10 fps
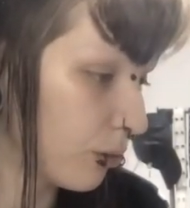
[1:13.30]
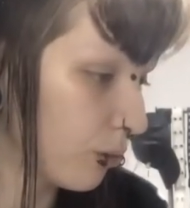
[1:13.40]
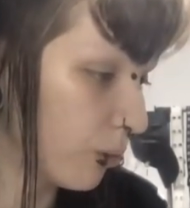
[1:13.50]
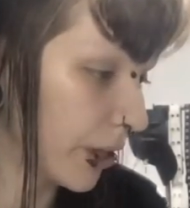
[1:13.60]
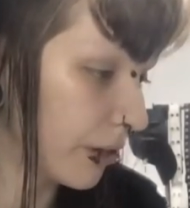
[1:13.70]

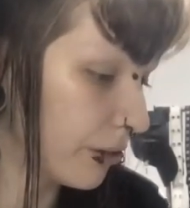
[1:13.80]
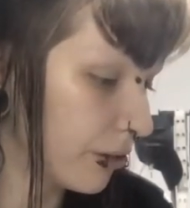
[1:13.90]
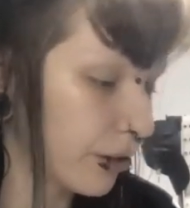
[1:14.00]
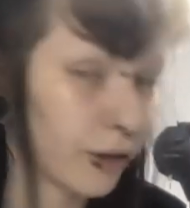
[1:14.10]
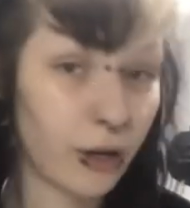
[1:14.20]
with
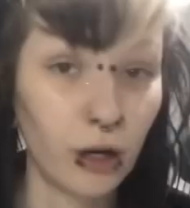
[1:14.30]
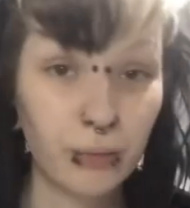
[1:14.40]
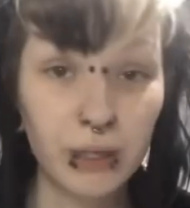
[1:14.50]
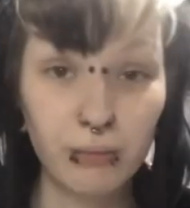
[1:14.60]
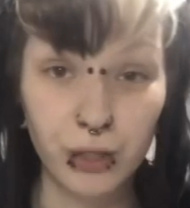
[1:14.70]

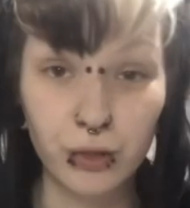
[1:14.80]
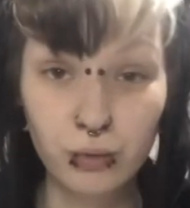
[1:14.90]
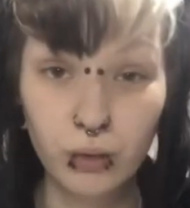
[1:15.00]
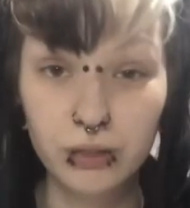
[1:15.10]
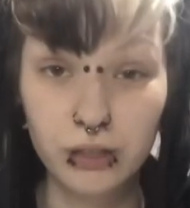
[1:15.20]
opening my new
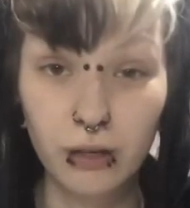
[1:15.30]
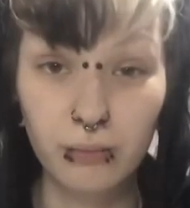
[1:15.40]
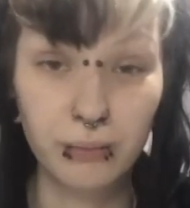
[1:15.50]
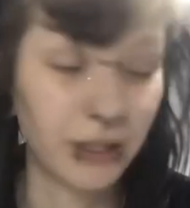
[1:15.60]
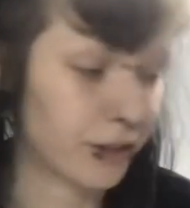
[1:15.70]
ones
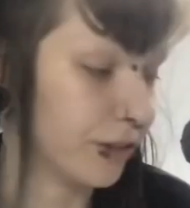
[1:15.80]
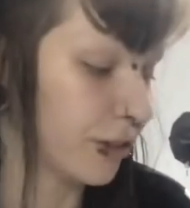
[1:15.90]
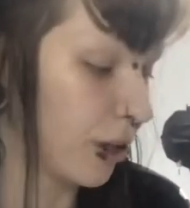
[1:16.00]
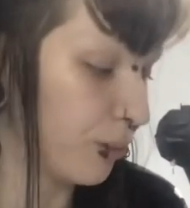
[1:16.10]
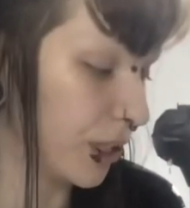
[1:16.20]
up because
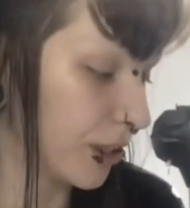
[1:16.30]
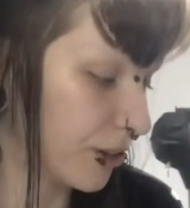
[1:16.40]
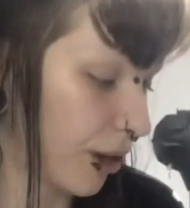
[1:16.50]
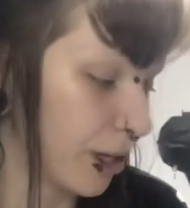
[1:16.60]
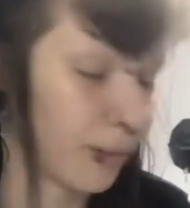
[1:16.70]
I'm really
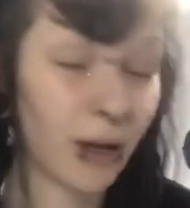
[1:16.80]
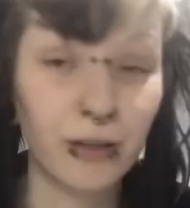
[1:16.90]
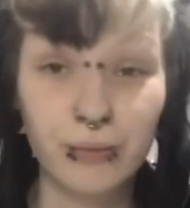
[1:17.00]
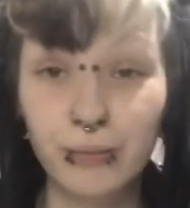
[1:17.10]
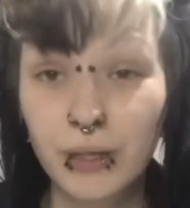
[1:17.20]
excited about
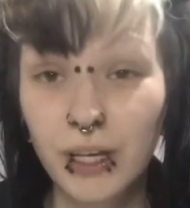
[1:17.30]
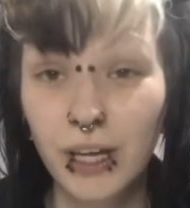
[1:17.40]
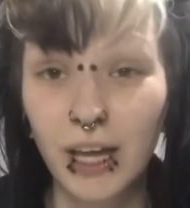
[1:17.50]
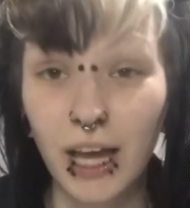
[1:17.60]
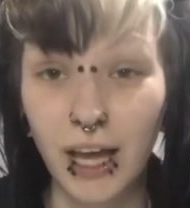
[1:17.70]
them
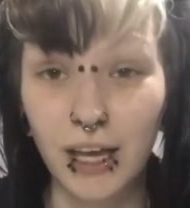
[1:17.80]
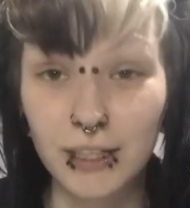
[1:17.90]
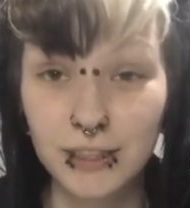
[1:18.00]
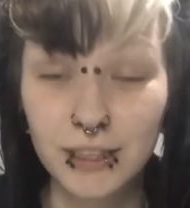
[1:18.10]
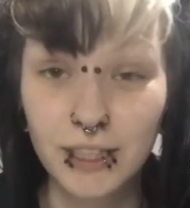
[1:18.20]

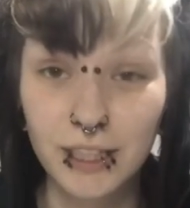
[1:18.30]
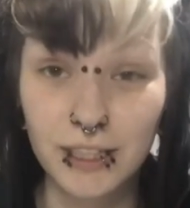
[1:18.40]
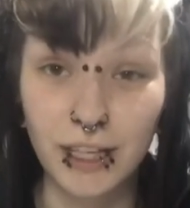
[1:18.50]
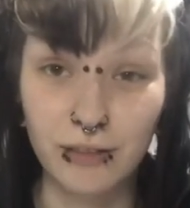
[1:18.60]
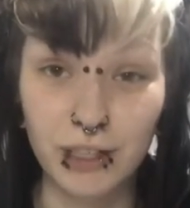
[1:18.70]
and
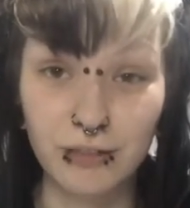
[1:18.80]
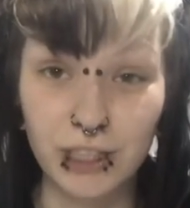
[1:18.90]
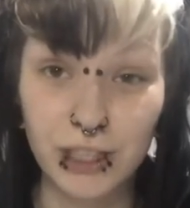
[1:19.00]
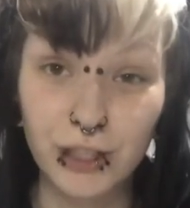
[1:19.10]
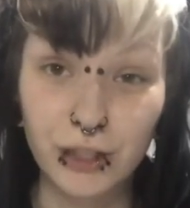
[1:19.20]
they're really
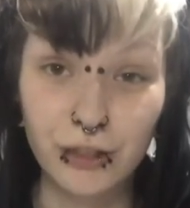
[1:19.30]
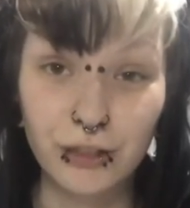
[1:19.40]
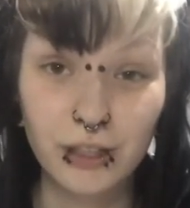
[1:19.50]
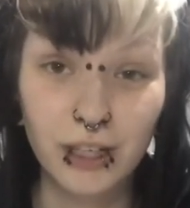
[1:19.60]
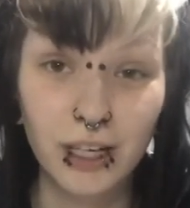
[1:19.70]
really cute
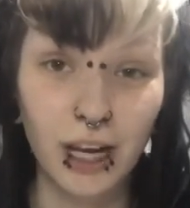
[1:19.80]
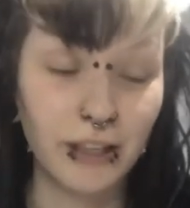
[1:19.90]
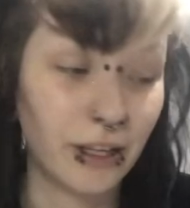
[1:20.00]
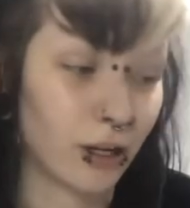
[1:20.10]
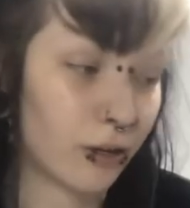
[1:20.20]

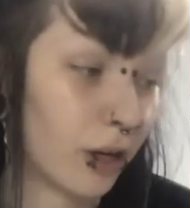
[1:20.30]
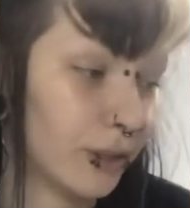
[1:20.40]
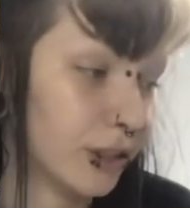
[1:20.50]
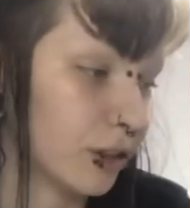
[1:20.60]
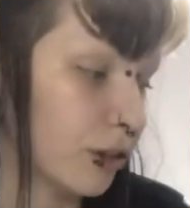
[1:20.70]
and then I'll go
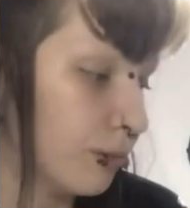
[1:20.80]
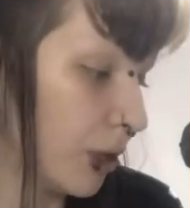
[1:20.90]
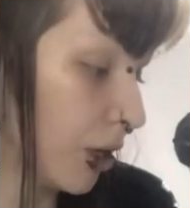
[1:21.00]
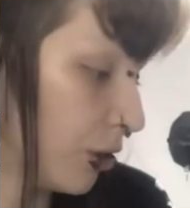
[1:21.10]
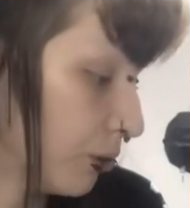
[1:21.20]
into
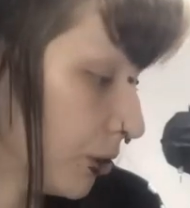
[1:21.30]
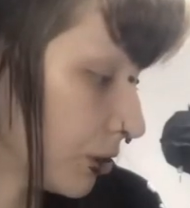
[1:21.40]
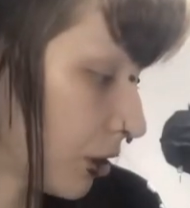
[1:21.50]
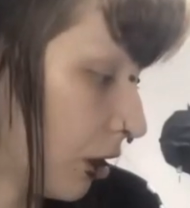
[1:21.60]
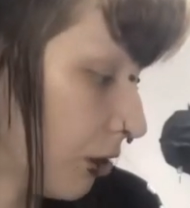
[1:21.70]
my other
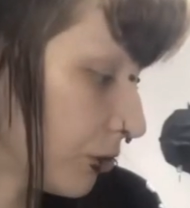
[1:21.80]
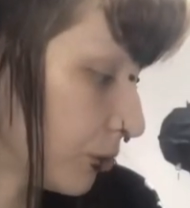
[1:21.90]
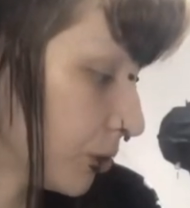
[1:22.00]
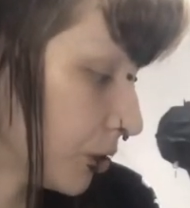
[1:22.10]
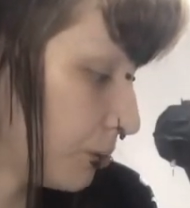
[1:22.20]
ones
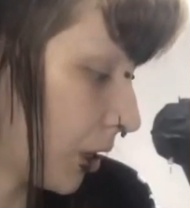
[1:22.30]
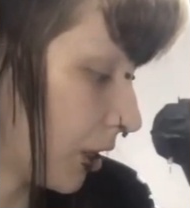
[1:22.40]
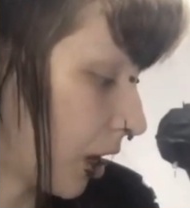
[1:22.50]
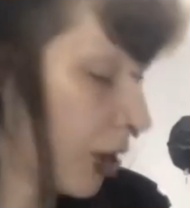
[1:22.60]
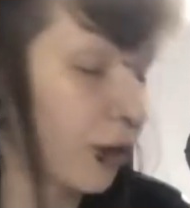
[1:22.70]
afterwards but
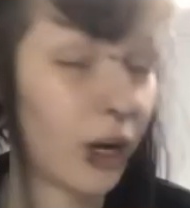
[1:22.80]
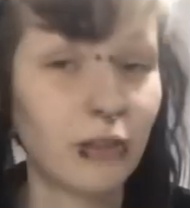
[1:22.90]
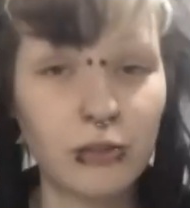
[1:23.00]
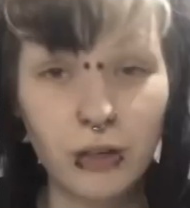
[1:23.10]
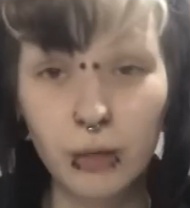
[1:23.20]
I, I don't
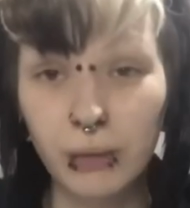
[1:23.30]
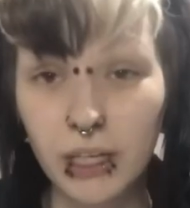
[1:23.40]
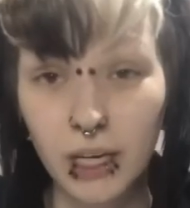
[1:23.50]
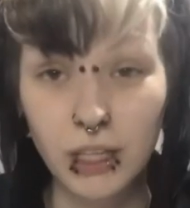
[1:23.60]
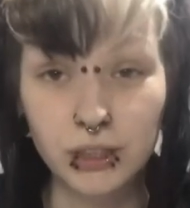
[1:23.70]
have a very big
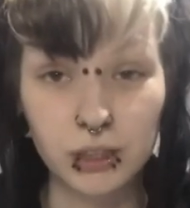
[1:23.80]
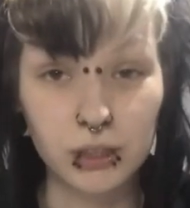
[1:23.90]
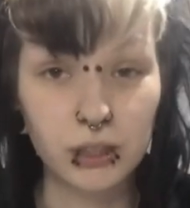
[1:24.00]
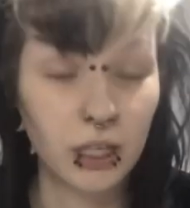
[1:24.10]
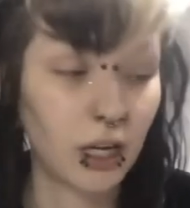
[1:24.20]

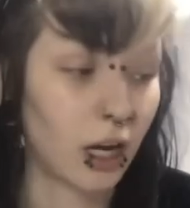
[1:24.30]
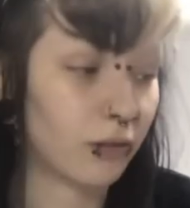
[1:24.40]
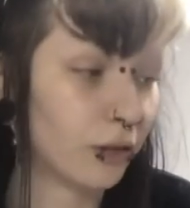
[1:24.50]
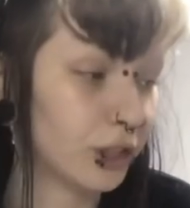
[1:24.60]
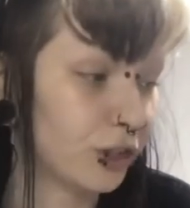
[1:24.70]
collection I've
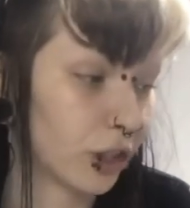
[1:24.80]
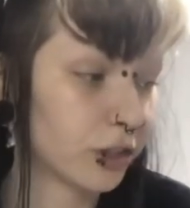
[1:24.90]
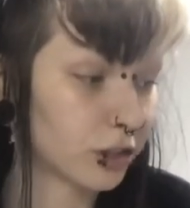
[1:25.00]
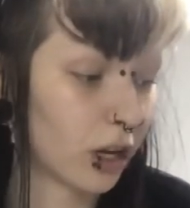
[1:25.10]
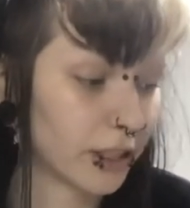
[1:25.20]
only just
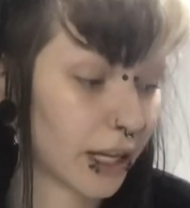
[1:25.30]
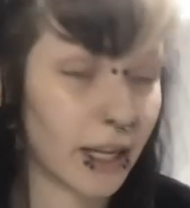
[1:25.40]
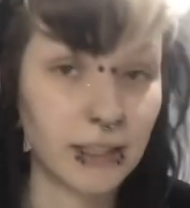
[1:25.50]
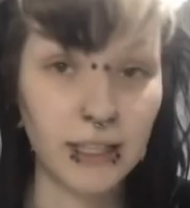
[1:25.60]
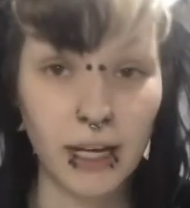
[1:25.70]
started
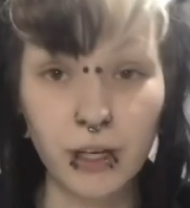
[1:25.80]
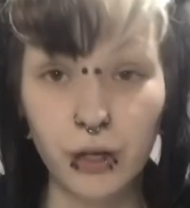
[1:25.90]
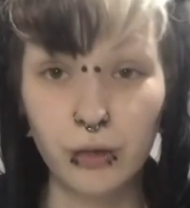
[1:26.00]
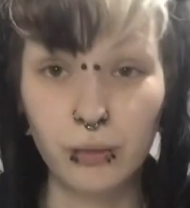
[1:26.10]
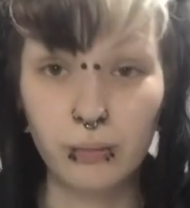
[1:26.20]
getting
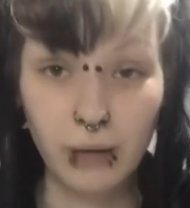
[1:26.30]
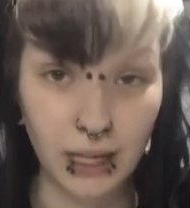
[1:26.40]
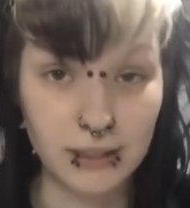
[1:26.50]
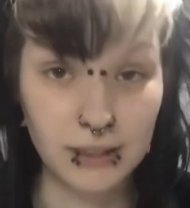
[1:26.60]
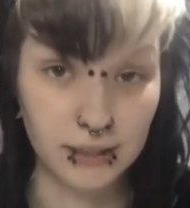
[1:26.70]
deco
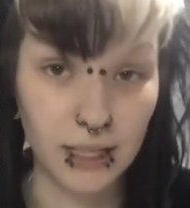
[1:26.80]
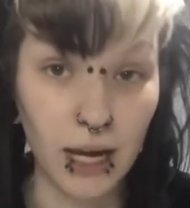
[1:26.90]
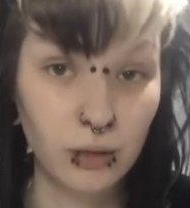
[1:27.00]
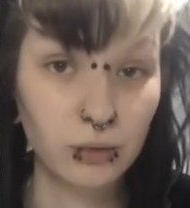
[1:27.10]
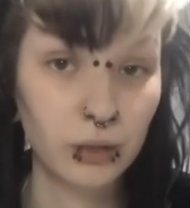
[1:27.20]
patties
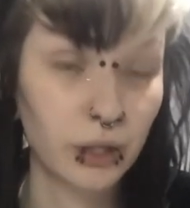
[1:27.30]
now